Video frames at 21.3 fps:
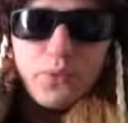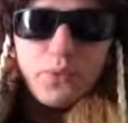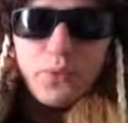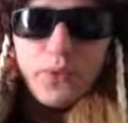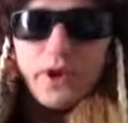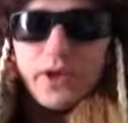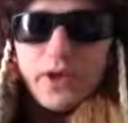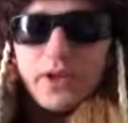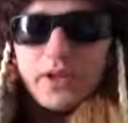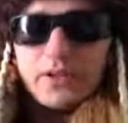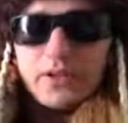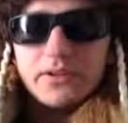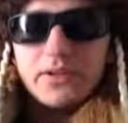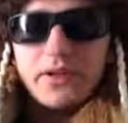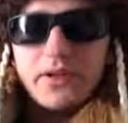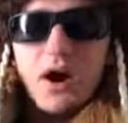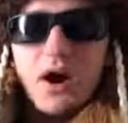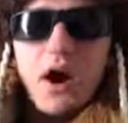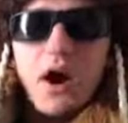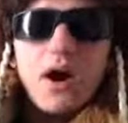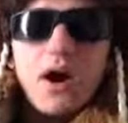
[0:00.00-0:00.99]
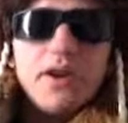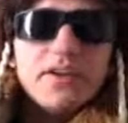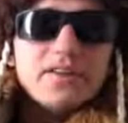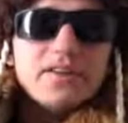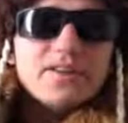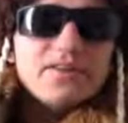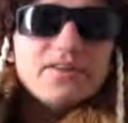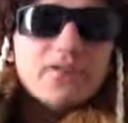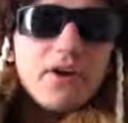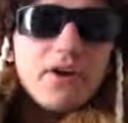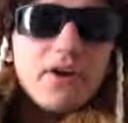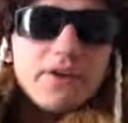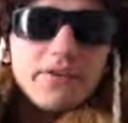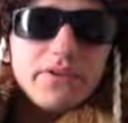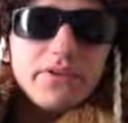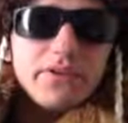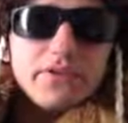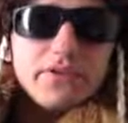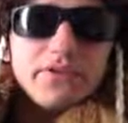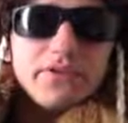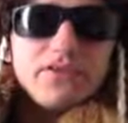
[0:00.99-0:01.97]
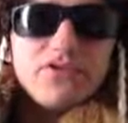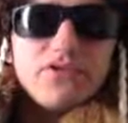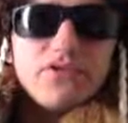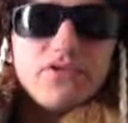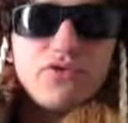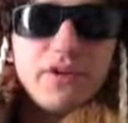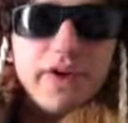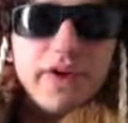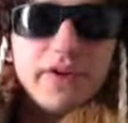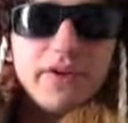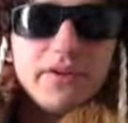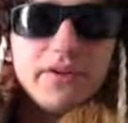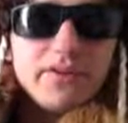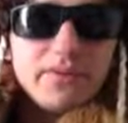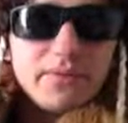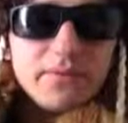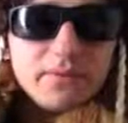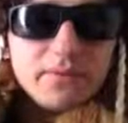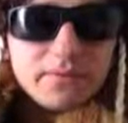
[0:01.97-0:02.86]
when I started this trade.